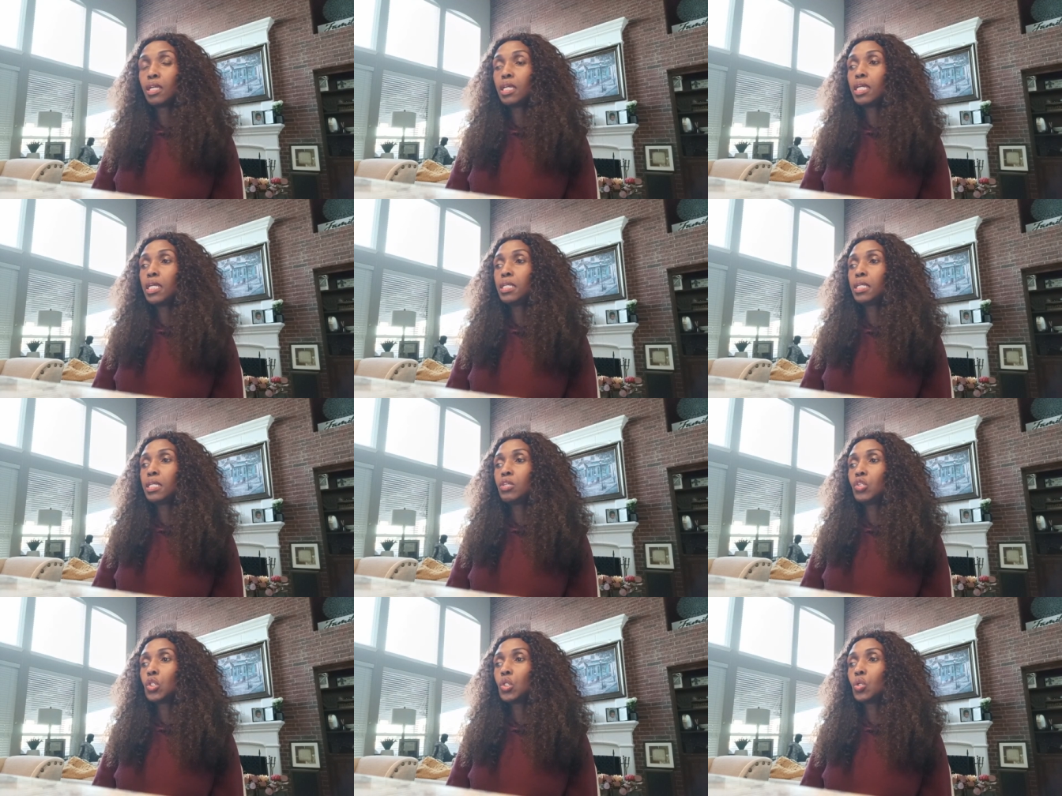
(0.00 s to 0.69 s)
it
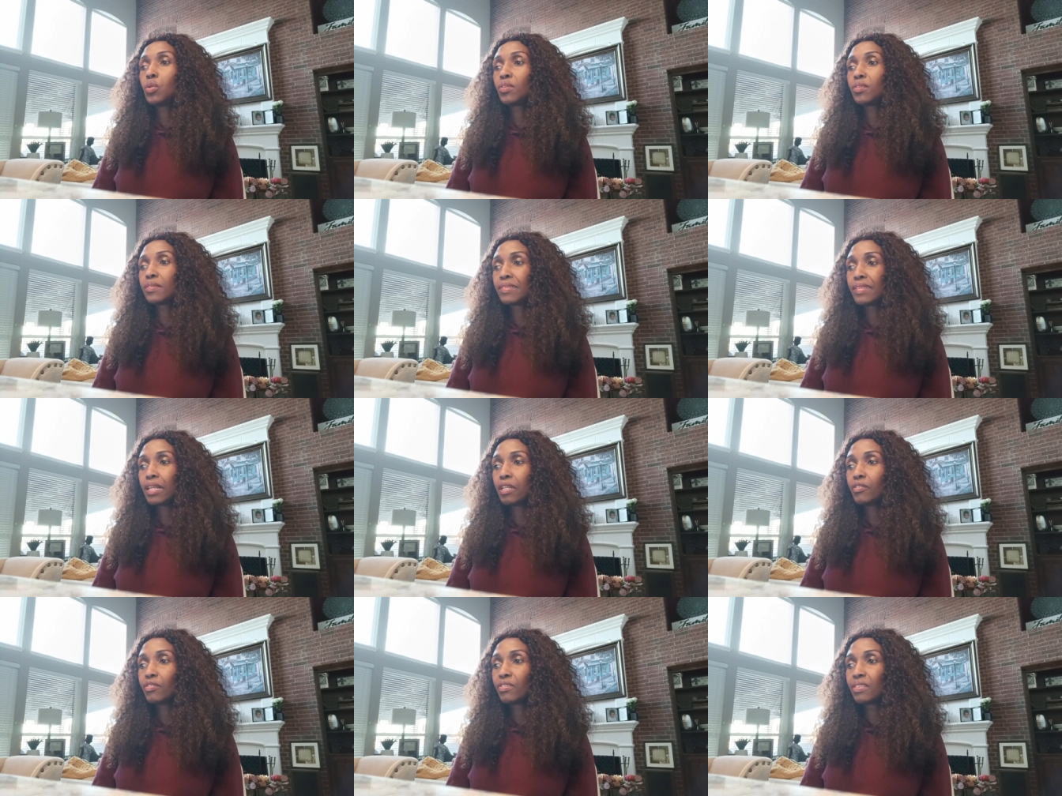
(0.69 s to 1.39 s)
is not
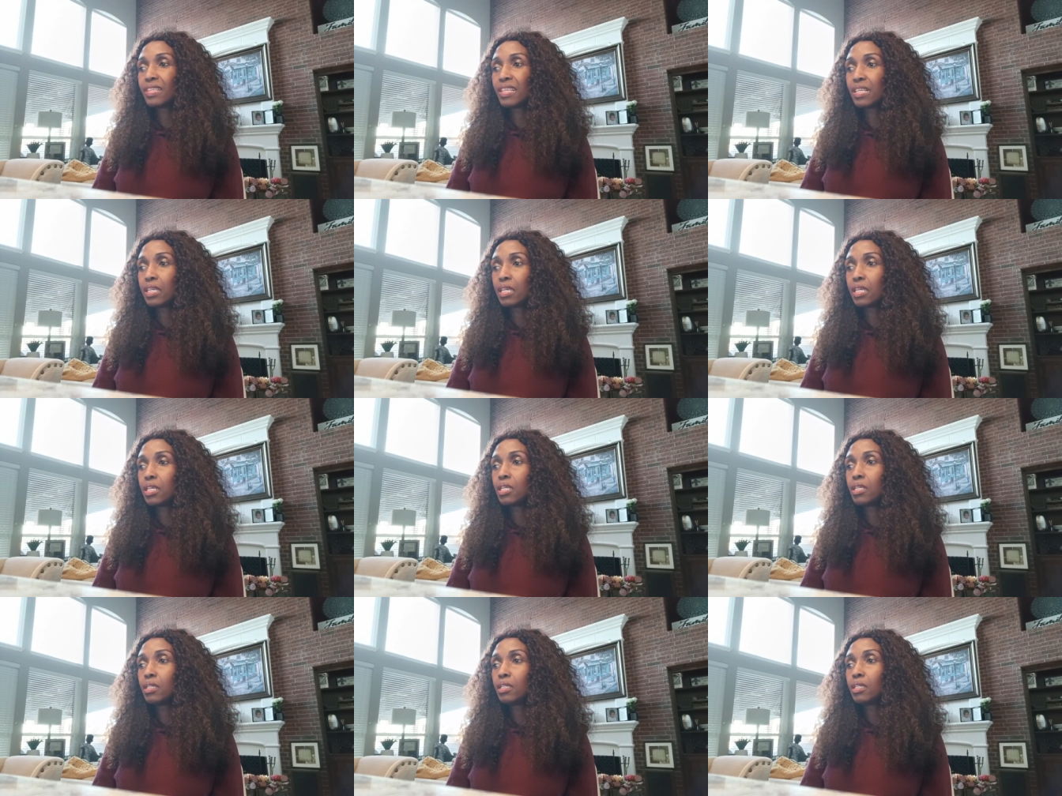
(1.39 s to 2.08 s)
self
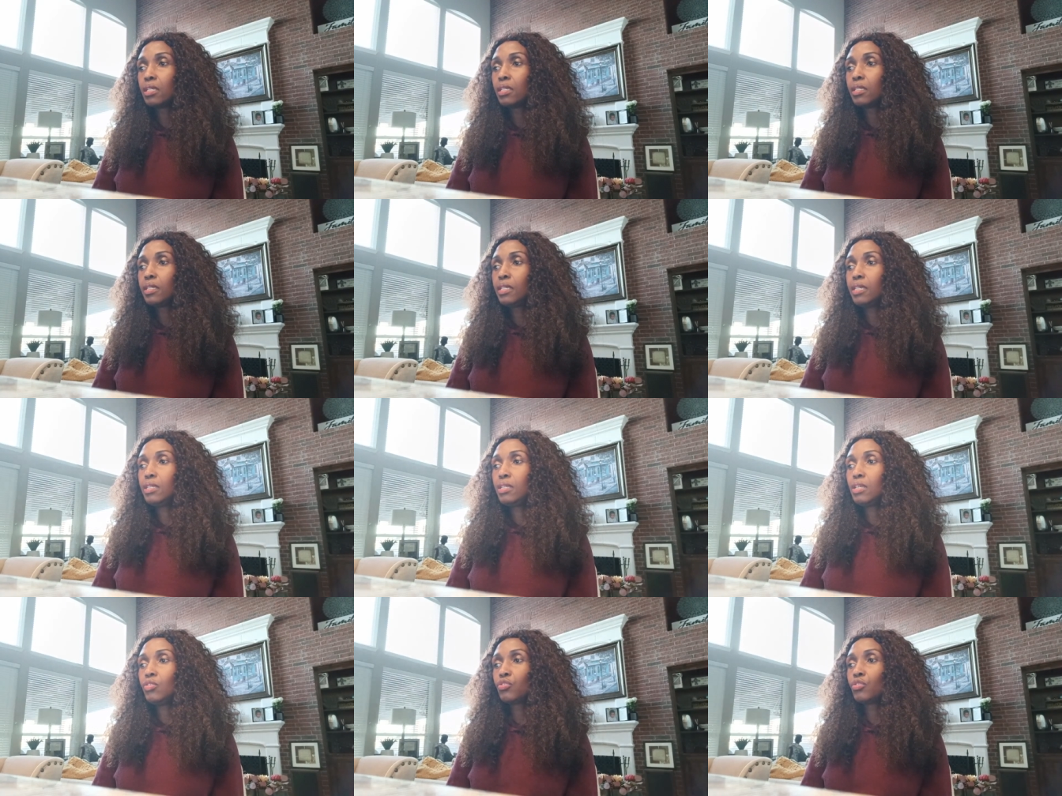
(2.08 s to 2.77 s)
seeking,
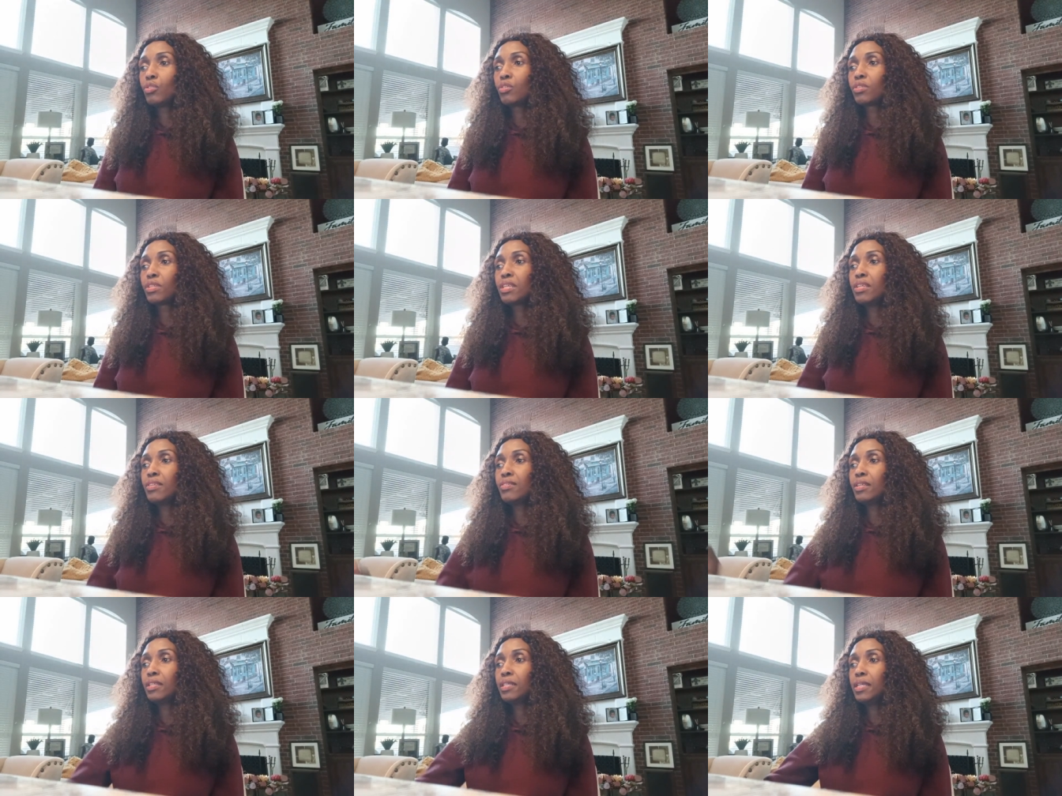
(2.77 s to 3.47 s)
it is not
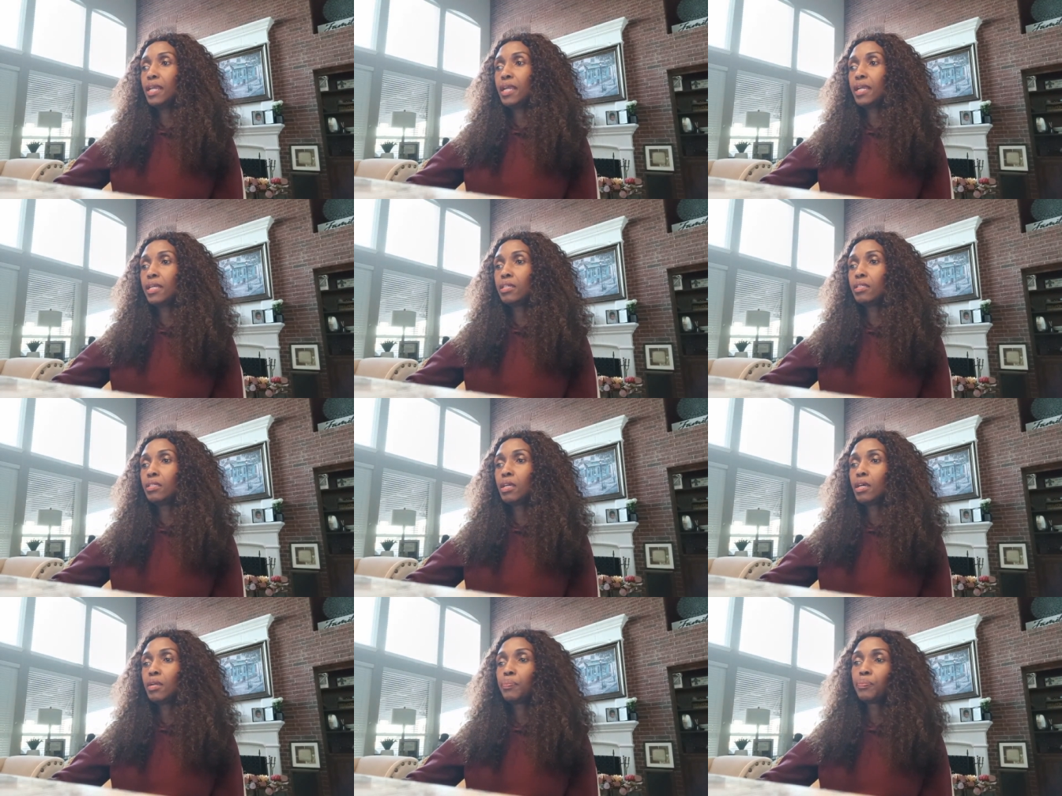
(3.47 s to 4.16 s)
easily
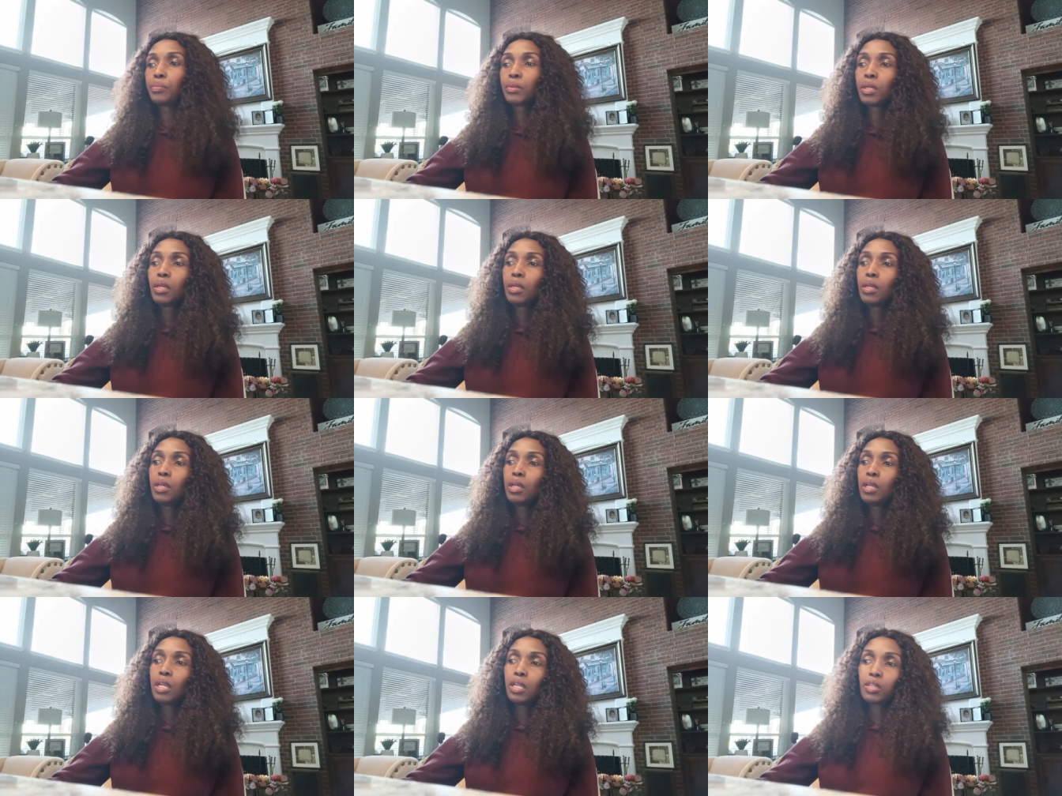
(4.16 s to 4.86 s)
angered,
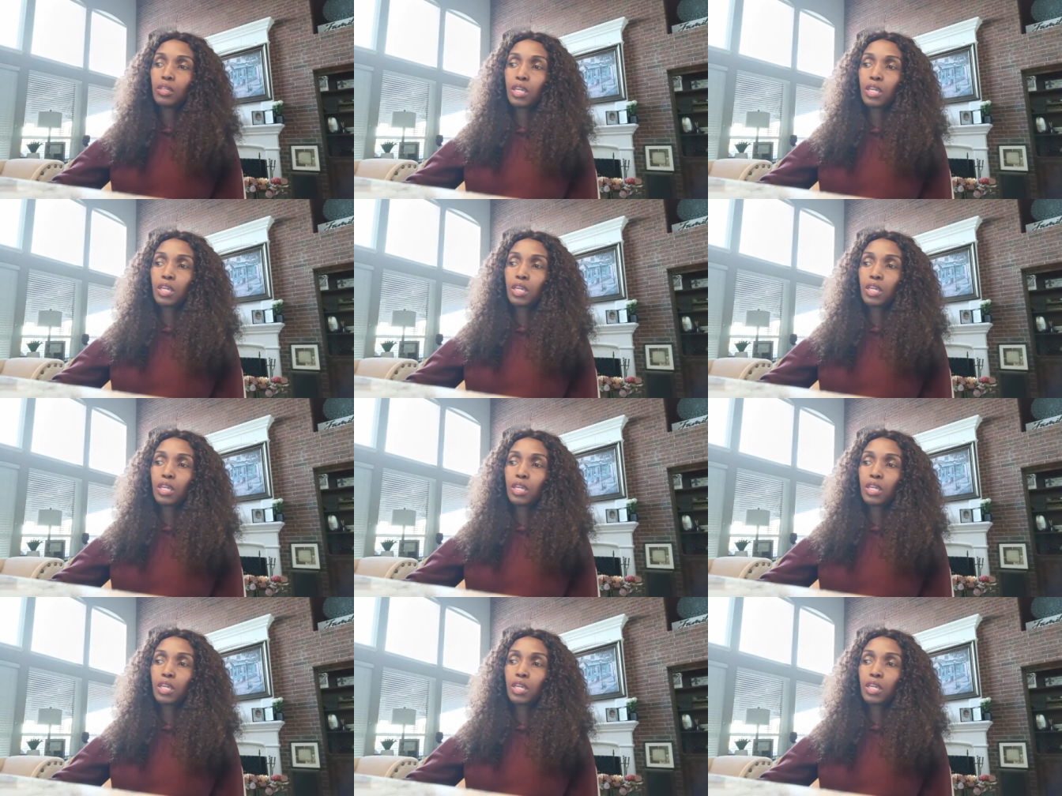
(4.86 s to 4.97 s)
it